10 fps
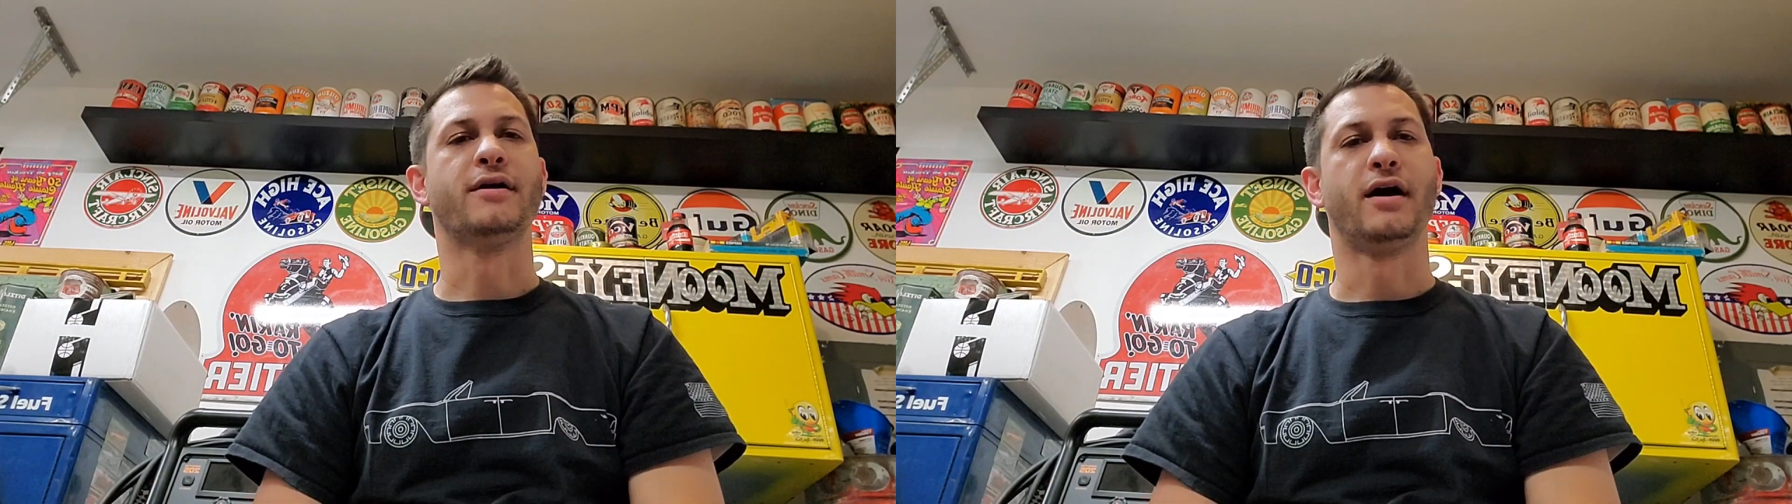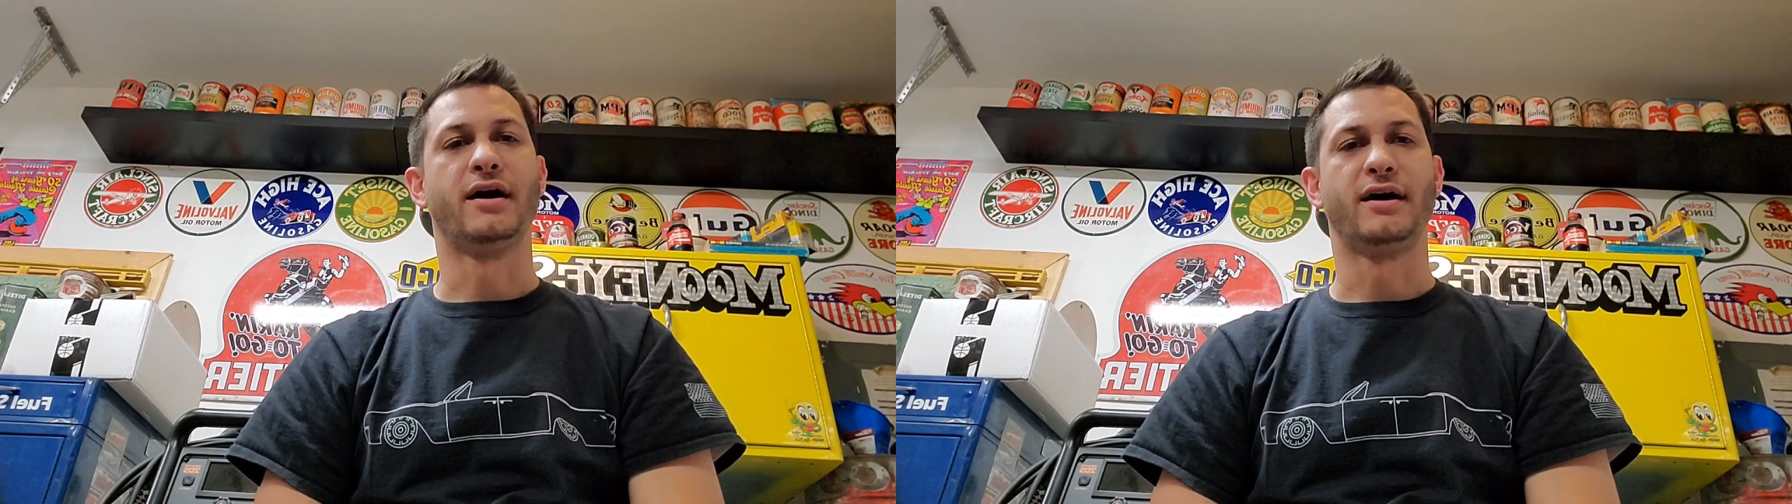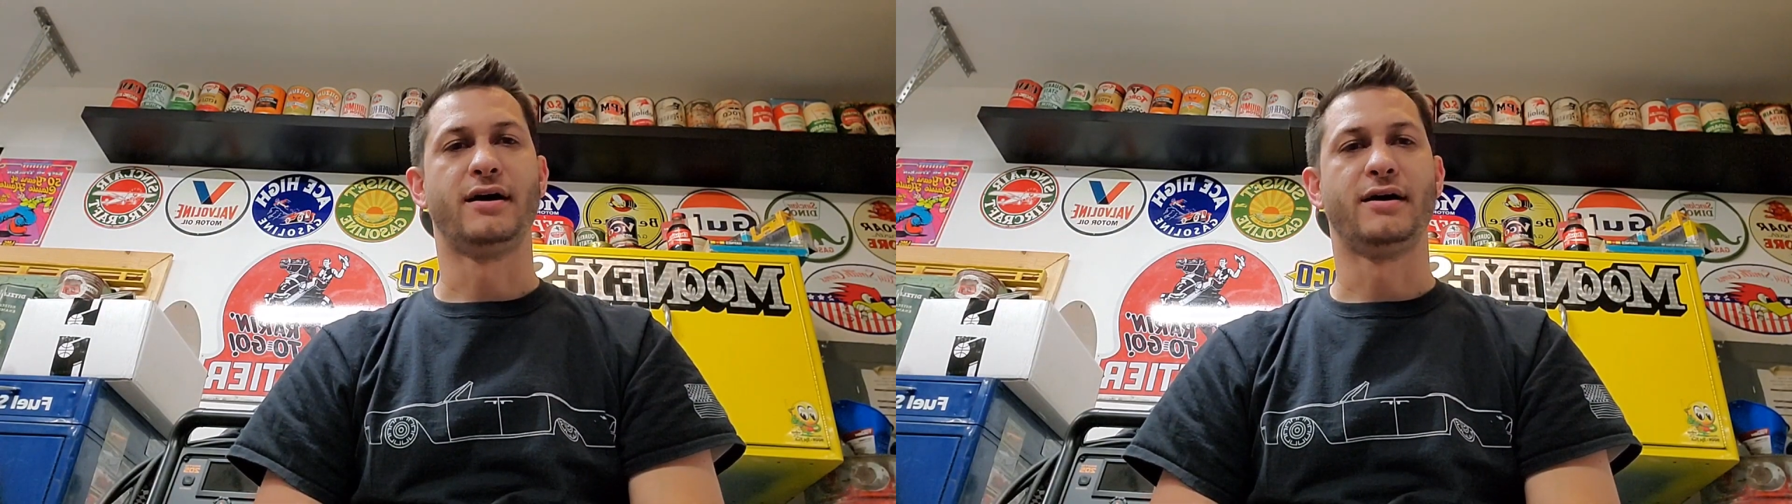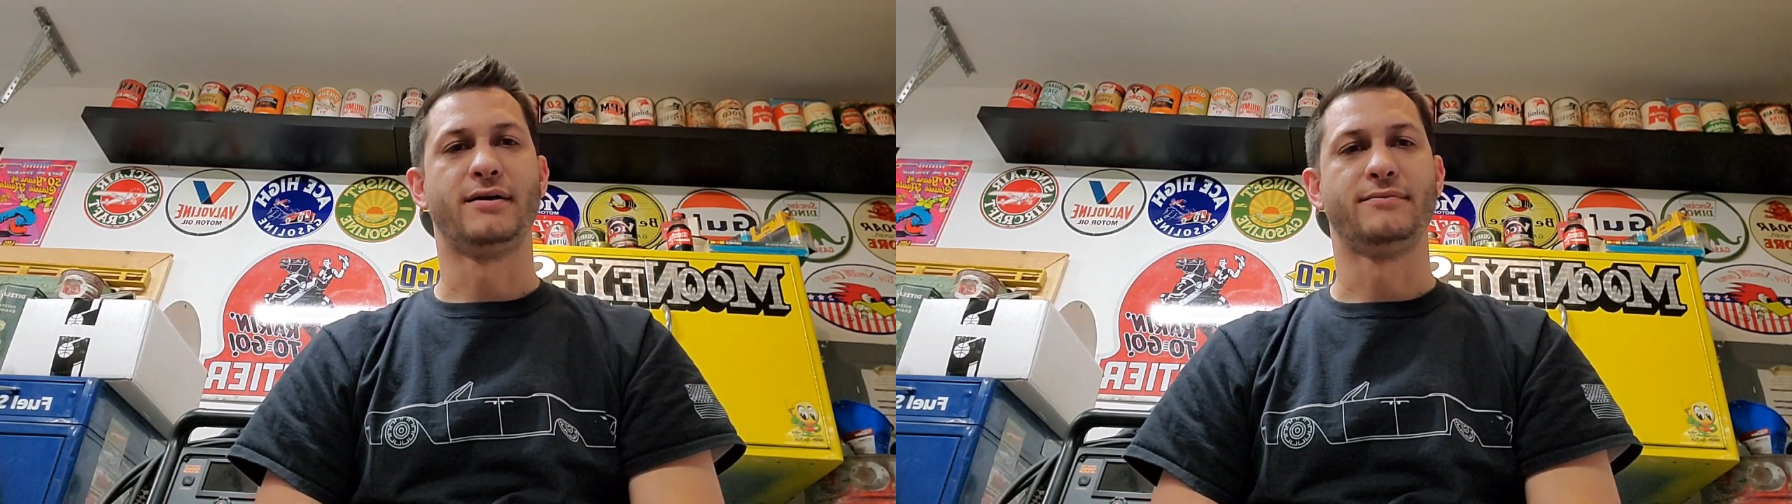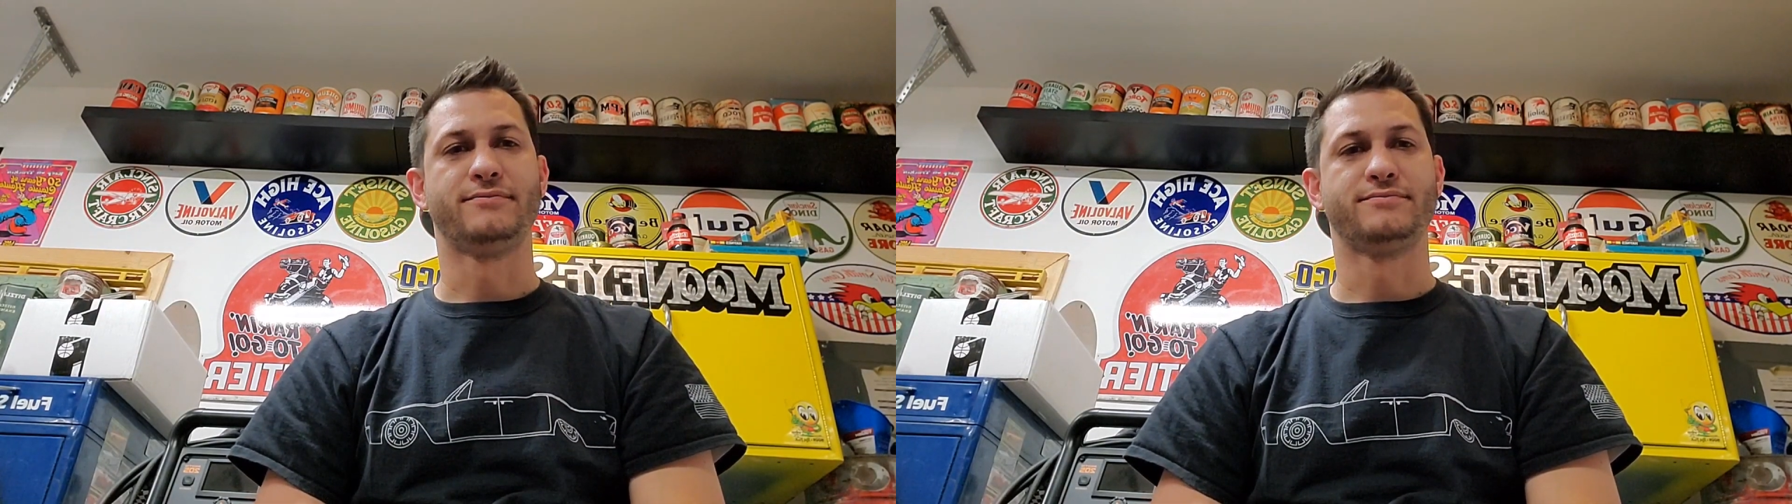
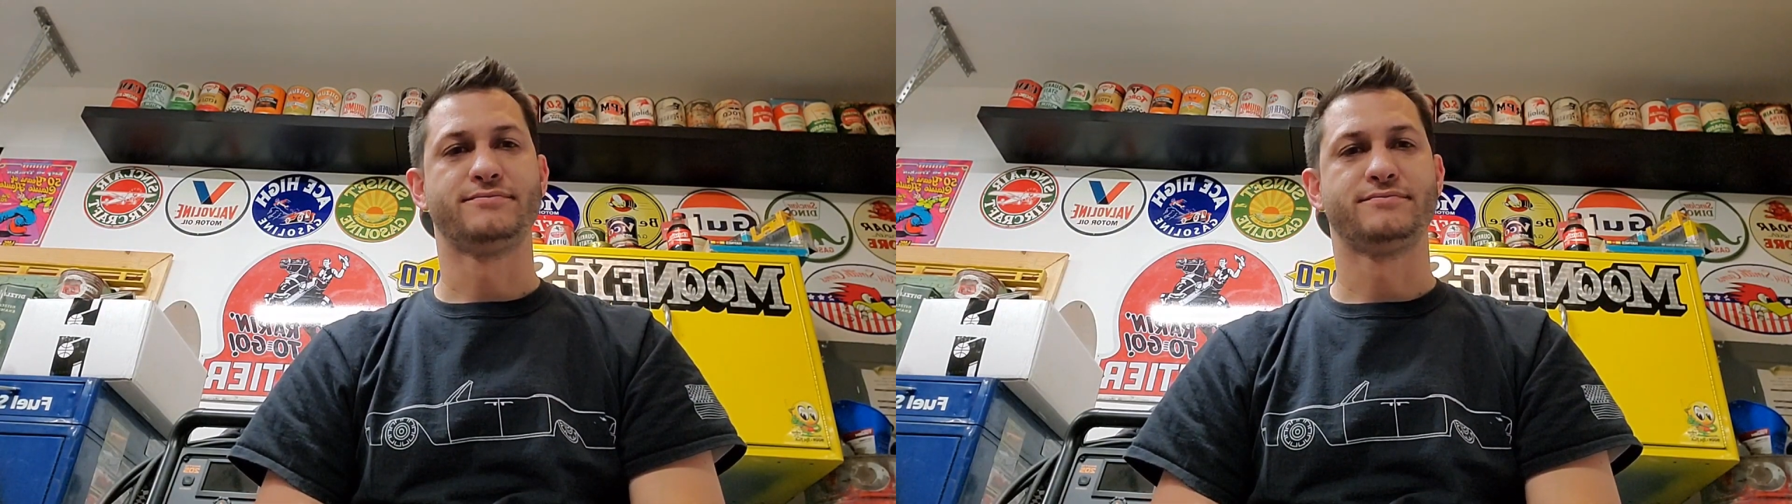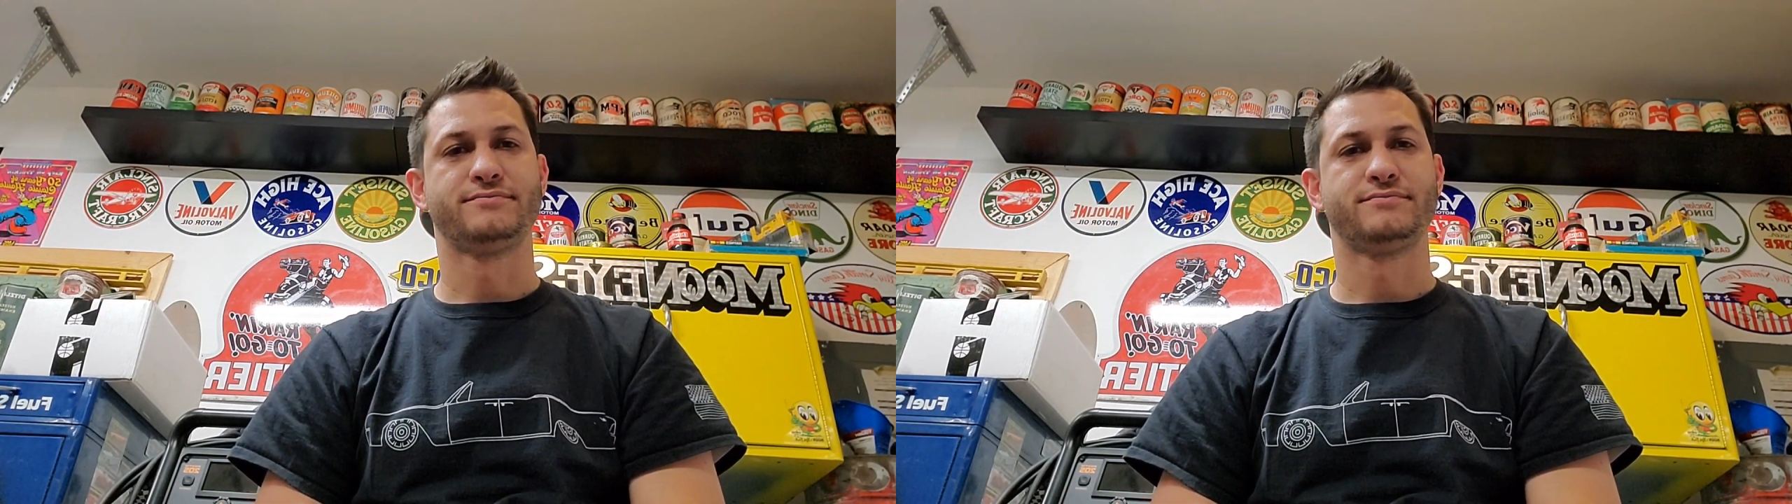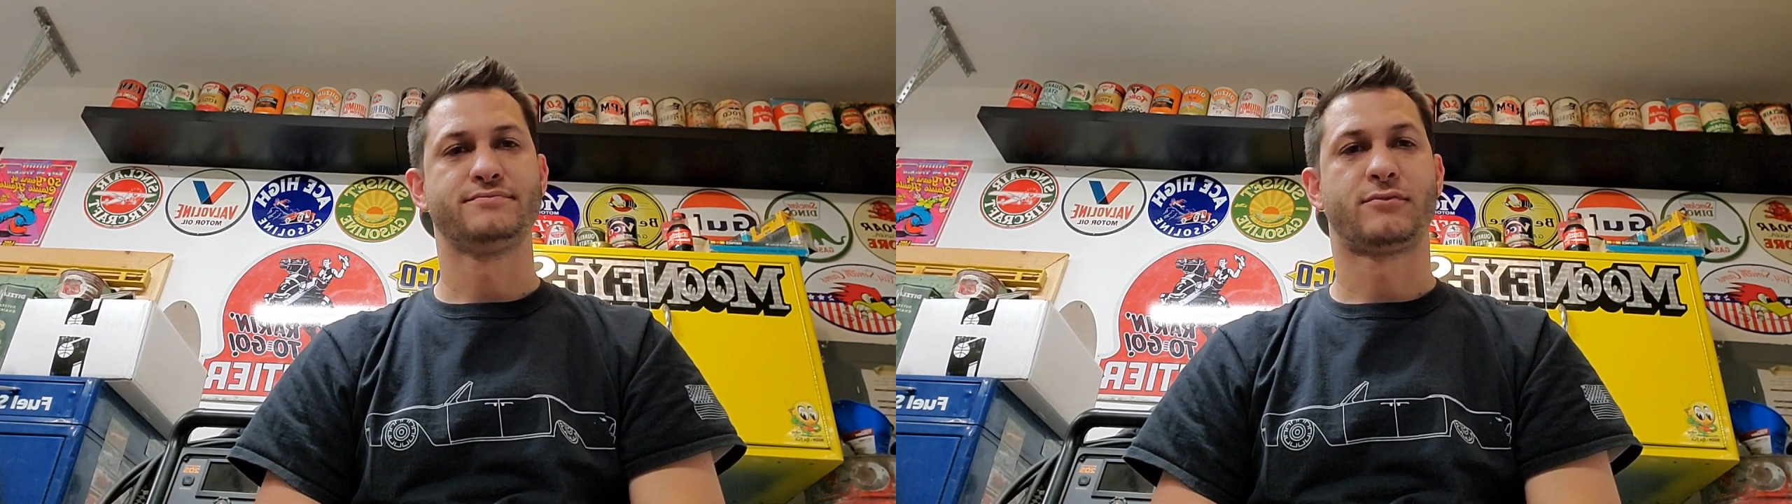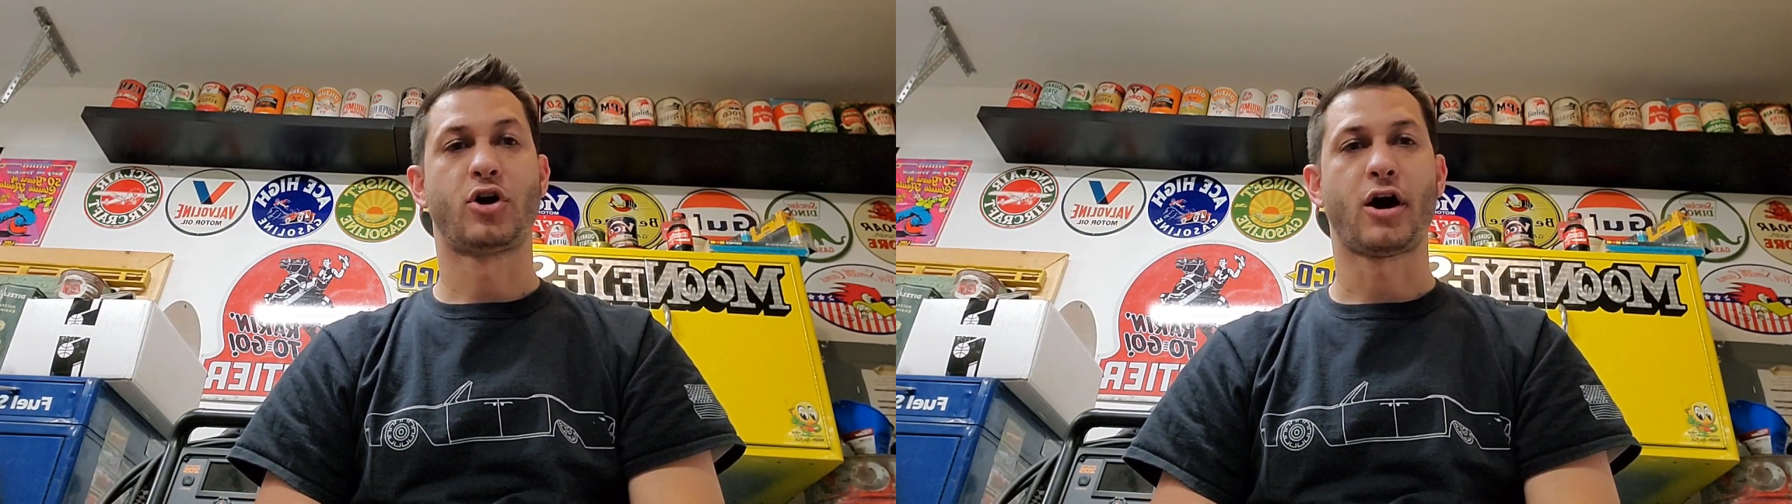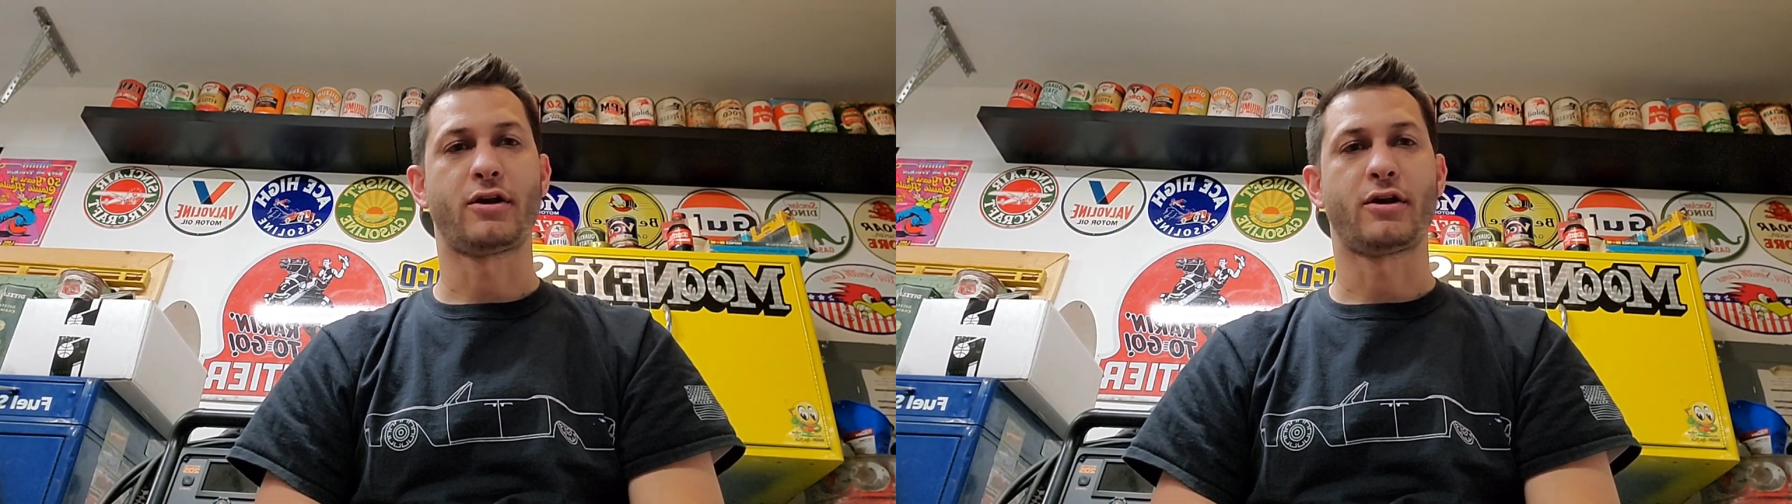Marauder